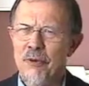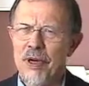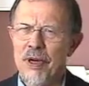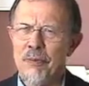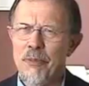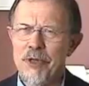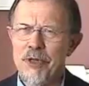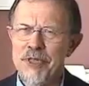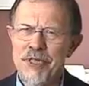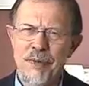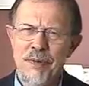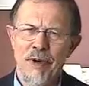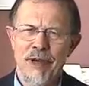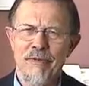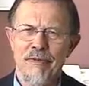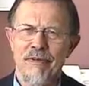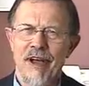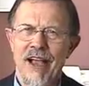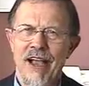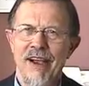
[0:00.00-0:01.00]
what puts them
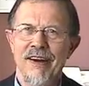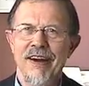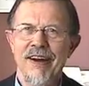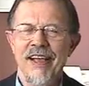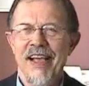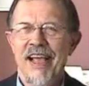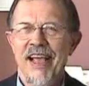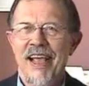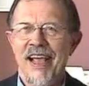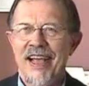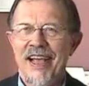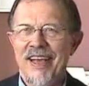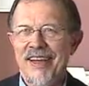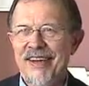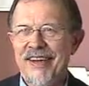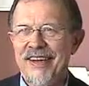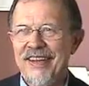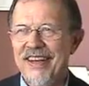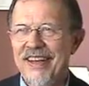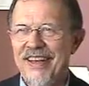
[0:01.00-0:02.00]
on fire,
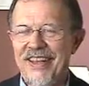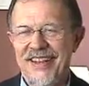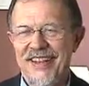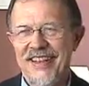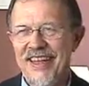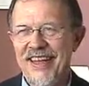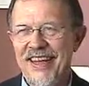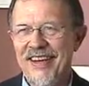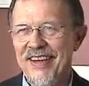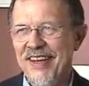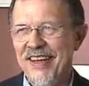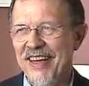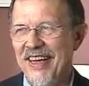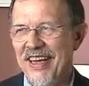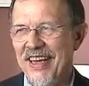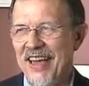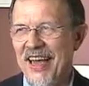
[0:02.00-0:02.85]
and then